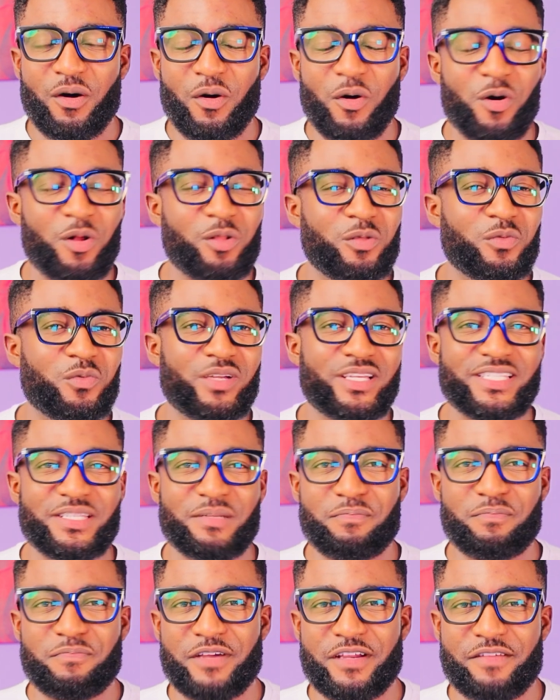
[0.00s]
Always
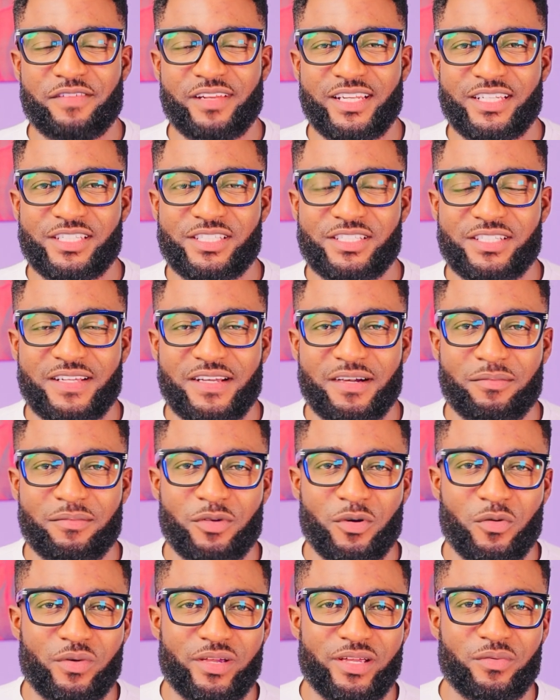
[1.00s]
a privilege to come
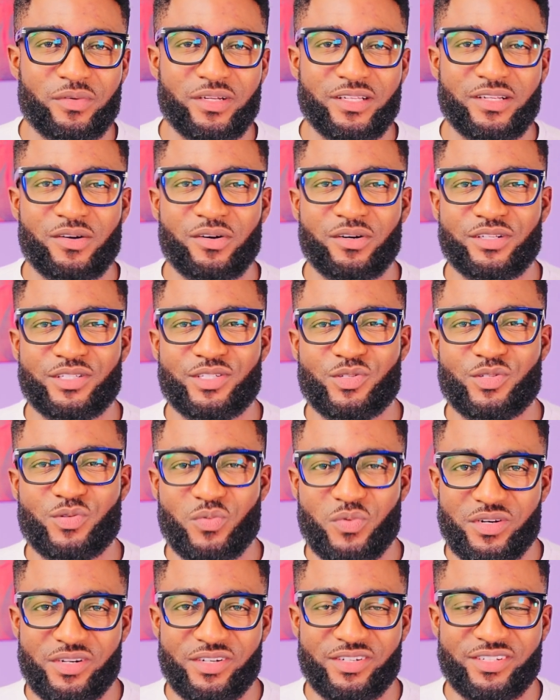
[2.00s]
your way with God's
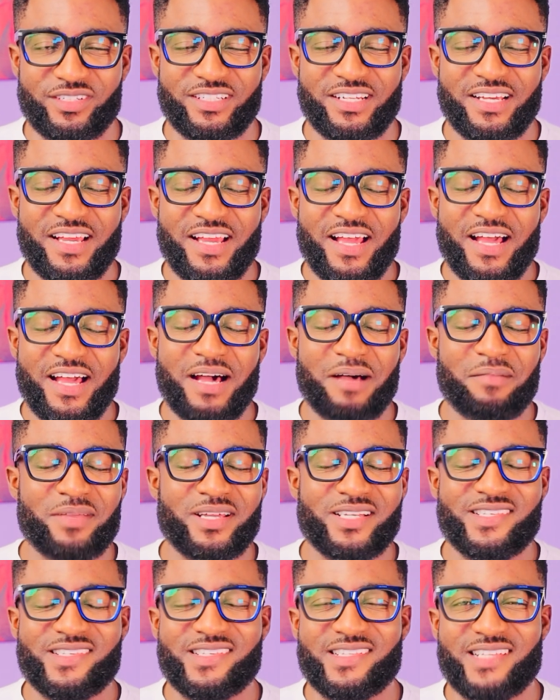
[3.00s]
word. I'm
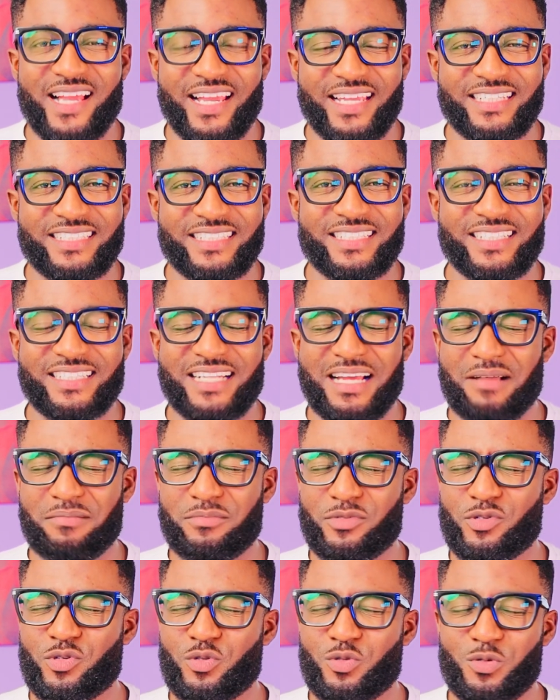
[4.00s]
excited.
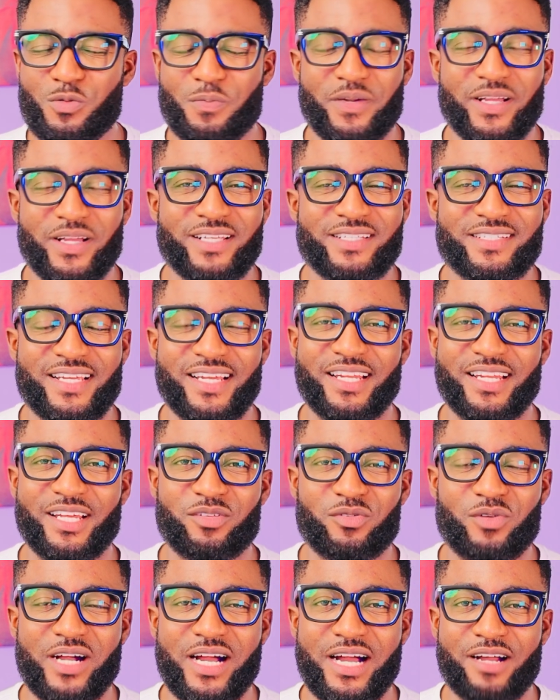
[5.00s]
I'm super
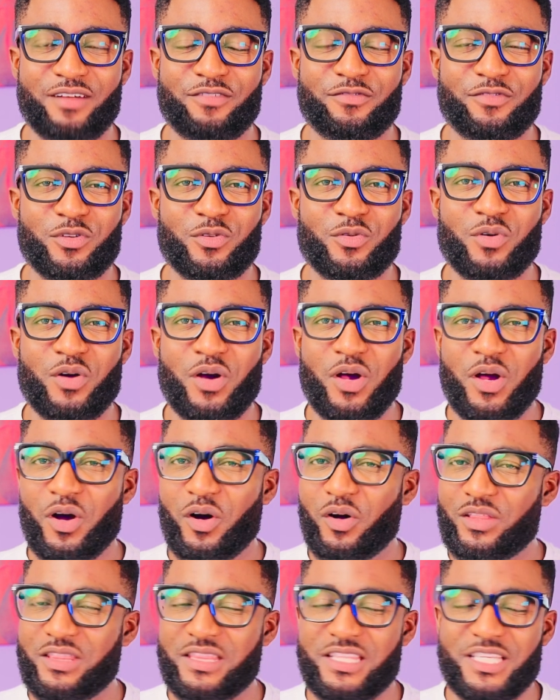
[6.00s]
excited to have you
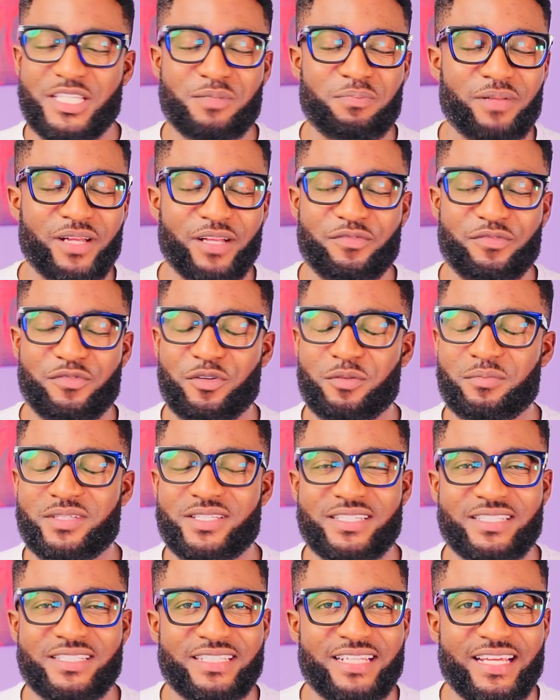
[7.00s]
on this platform
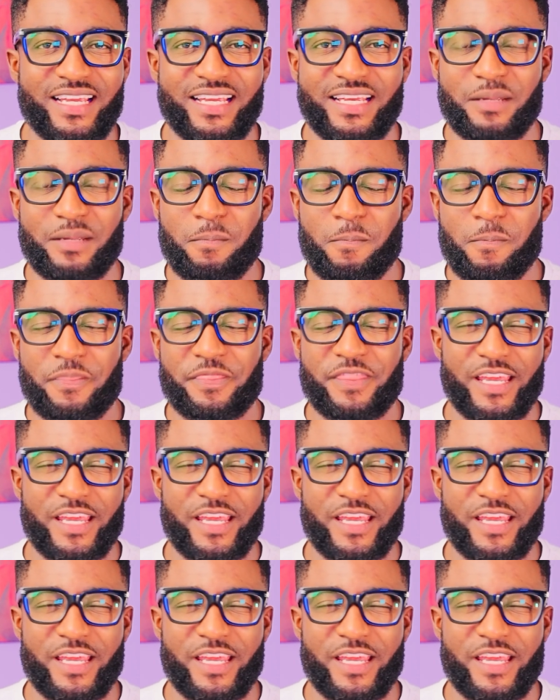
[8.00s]
today.